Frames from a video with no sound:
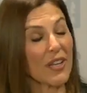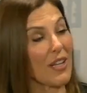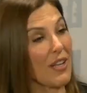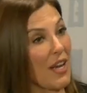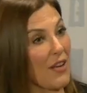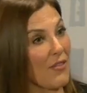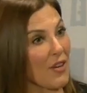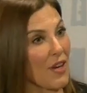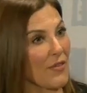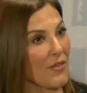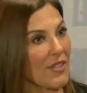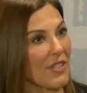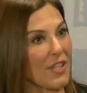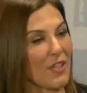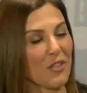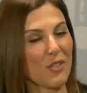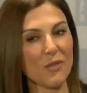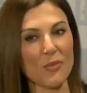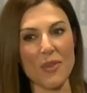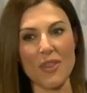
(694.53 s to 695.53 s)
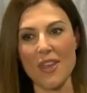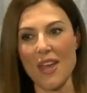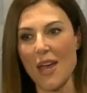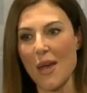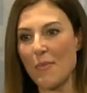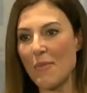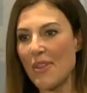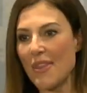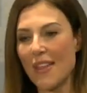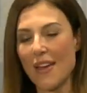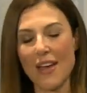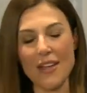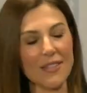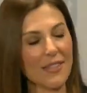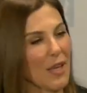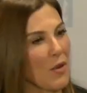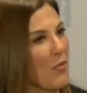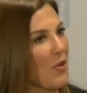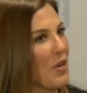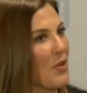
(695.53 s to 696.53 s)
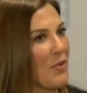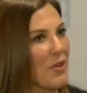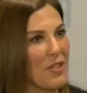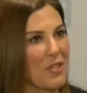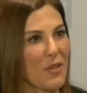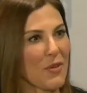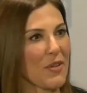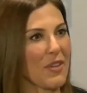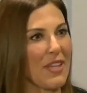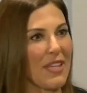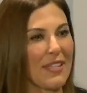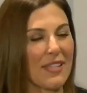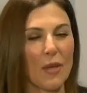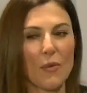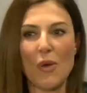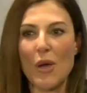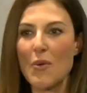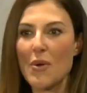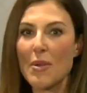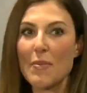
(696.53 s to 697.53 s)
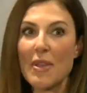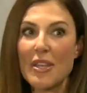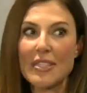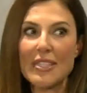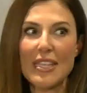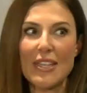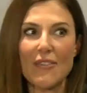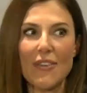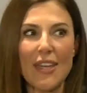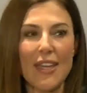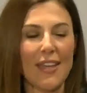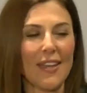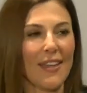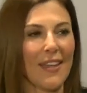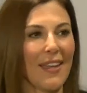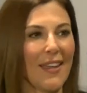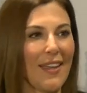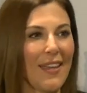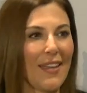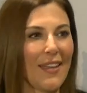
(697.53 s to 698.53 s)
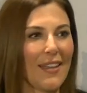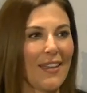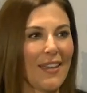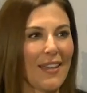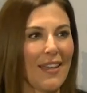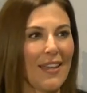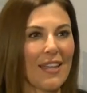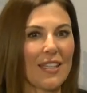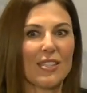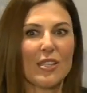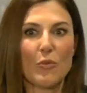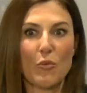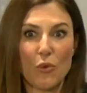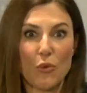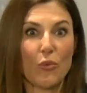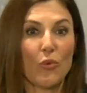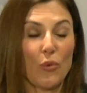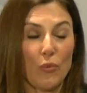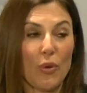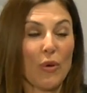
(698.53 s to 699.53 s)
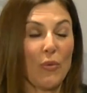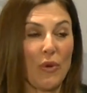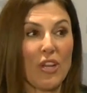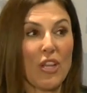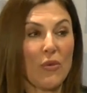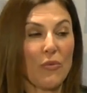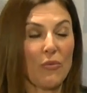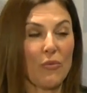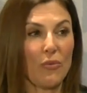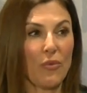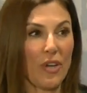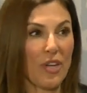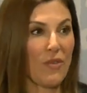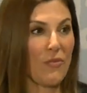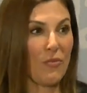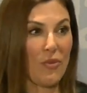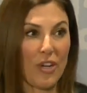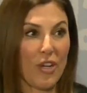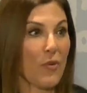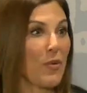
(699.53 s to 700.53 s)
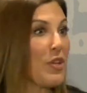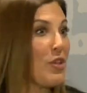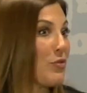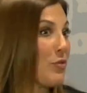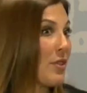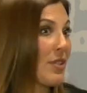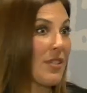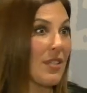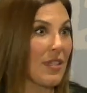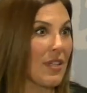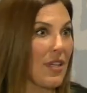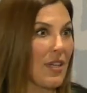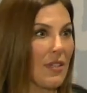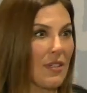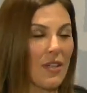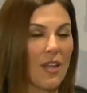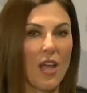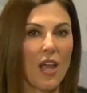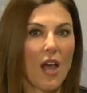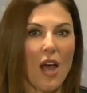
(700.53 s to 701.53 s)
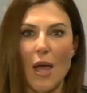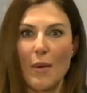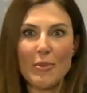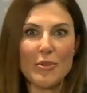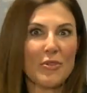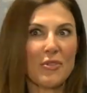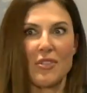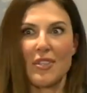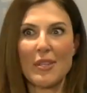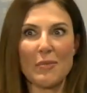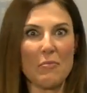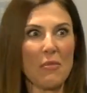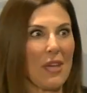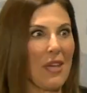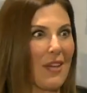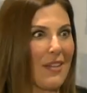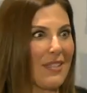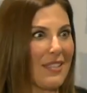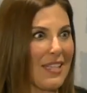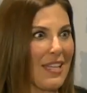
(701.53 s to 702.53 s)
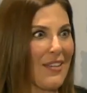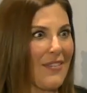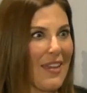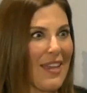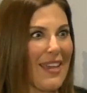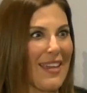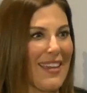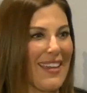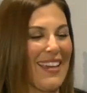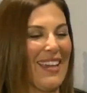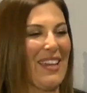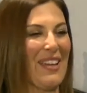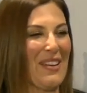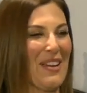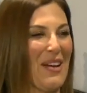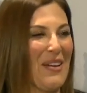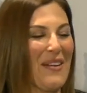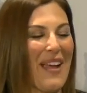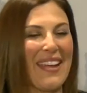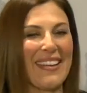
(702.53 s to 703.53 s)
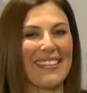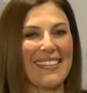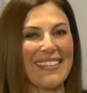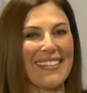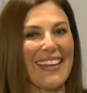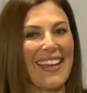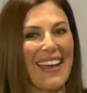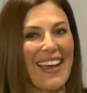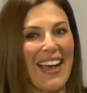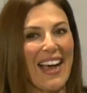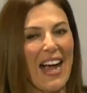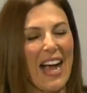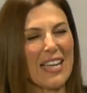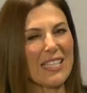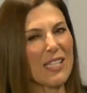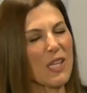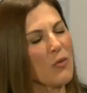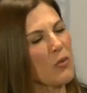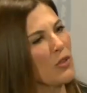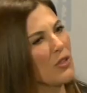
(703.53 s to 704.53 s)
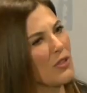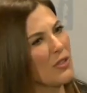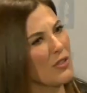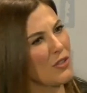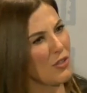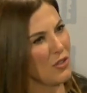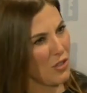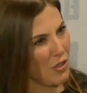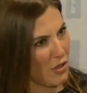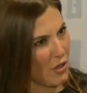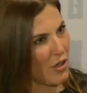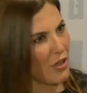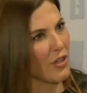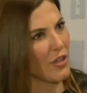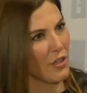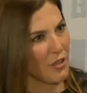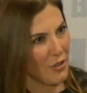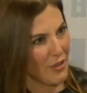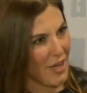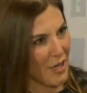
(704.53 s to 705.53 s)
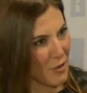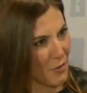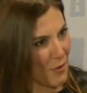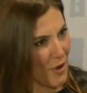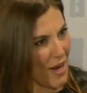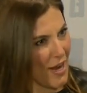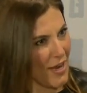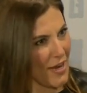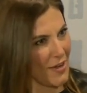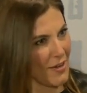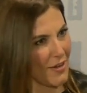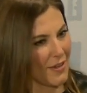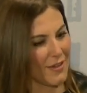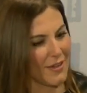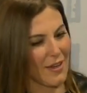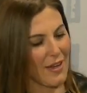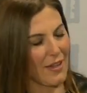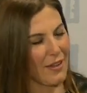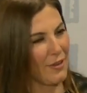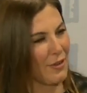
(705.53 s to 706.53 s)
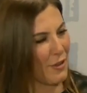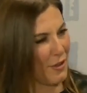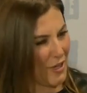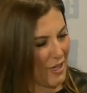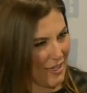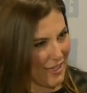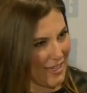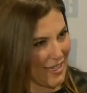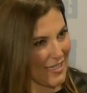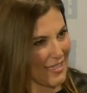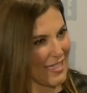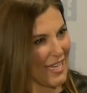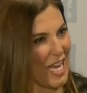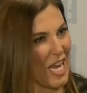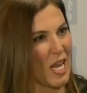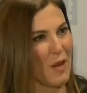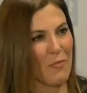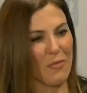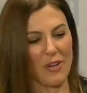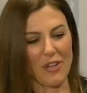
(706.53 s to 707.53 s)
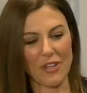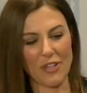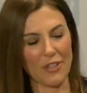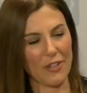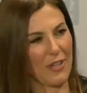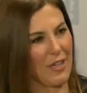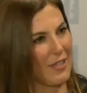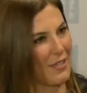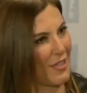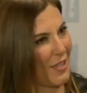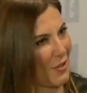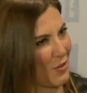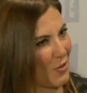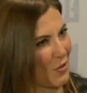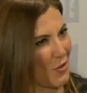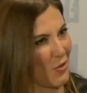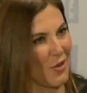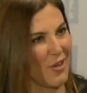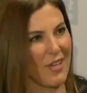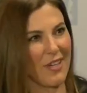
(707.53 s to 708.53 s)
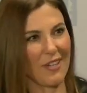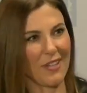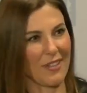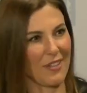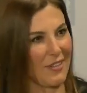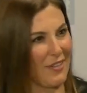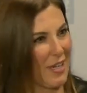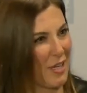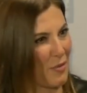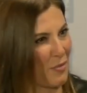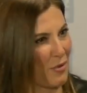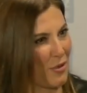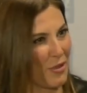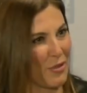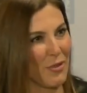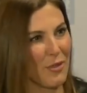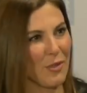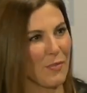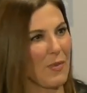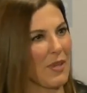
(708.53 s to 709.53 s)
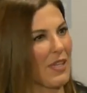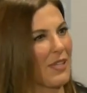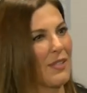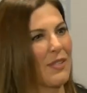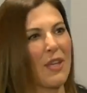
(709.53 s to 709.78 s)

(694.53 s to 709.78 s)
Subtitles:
have conversations with them, and I'll say, what do you want to do? And they say, well, I want to be on TV. And I'll say, well, but what are you interested in? I'm interested in being on TV, you know. And I say, well, are you going to learn how to write? Are you going to learn how to cut tape? Are you going to learn how to tell a story? Are you going to learn how to produce? Because